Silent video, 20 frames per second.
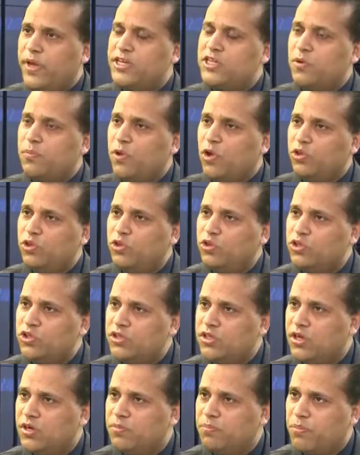based upon those
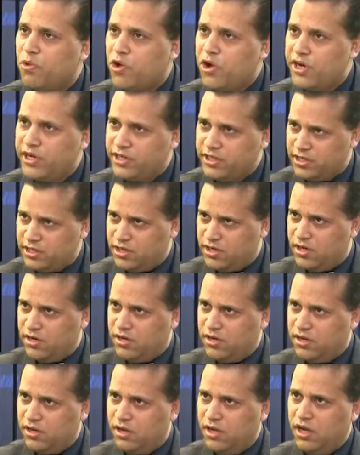uh, points, uh,
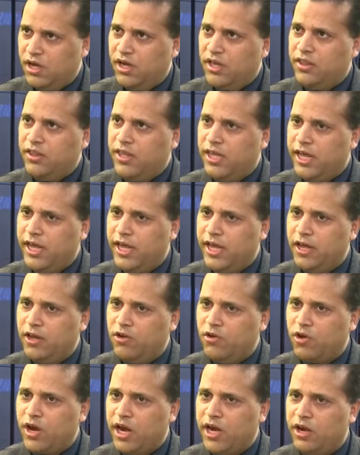they you
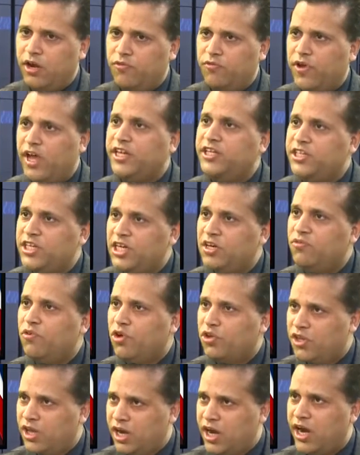know kind of achieve
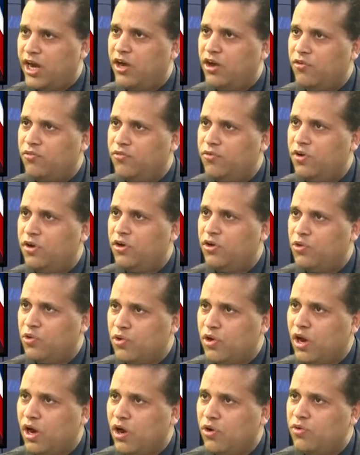or they kind of
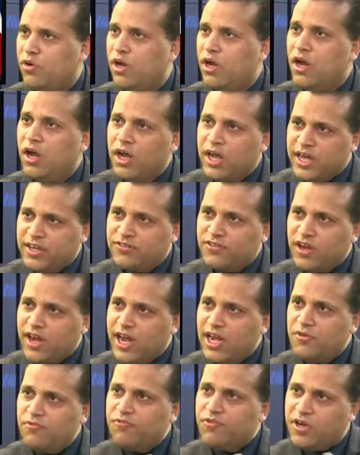total out is there
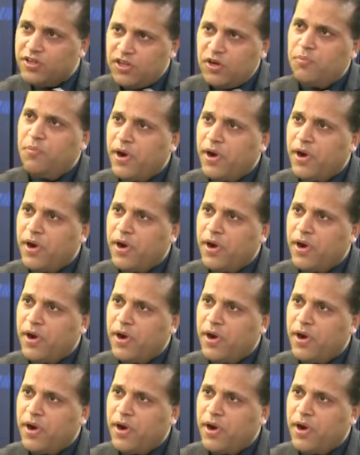any further